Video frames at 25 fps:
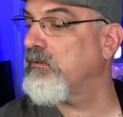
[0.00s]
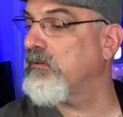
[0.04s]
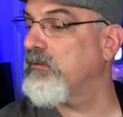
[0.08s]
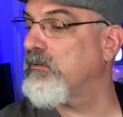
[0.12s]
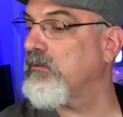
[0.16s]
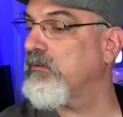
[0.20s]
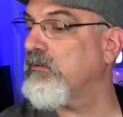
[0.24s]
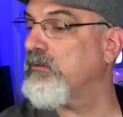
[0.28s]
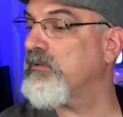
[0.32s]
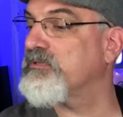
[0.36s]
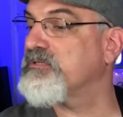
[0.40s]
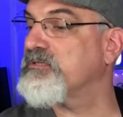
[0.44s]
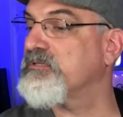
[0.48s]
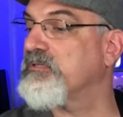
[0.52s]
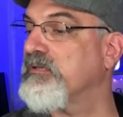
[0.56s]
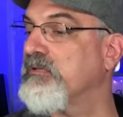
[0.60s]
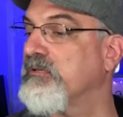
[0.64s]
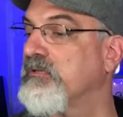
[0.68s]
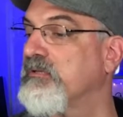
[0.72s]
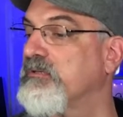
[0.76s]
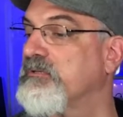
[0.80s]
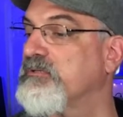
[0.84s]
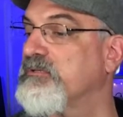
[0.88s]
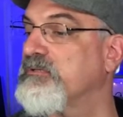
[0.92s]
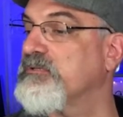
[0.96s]
well, let's see.
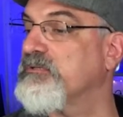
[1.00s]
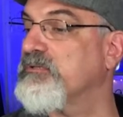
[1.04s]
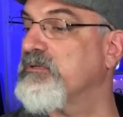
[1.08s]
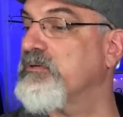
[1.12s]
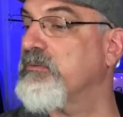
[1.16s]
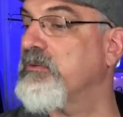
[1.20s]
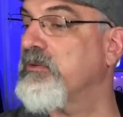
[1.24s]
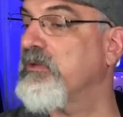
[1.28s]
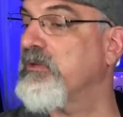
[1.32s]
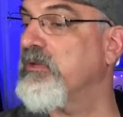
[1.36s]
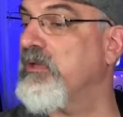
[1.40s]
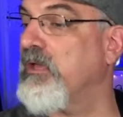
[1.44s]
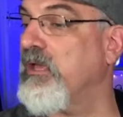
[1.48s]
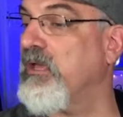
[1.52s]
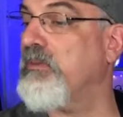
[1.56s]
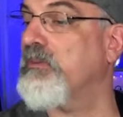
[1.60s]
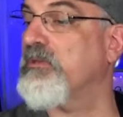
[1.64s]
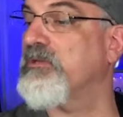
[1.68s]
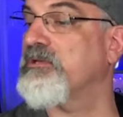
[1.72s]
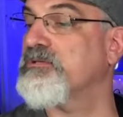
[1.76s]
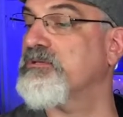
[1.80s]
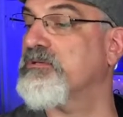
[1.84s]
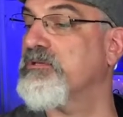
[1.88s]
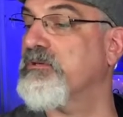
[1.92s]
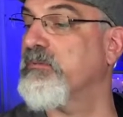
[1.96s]
Is it streaming? Am I
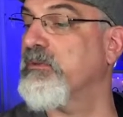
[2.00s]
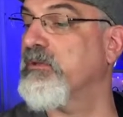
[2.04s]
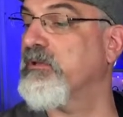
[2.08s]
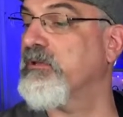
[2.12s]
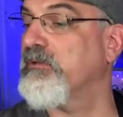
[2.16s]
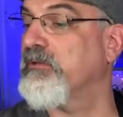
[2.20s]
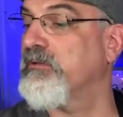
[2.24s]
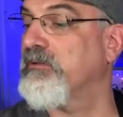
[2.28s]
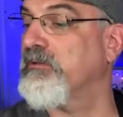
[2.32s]
streaming?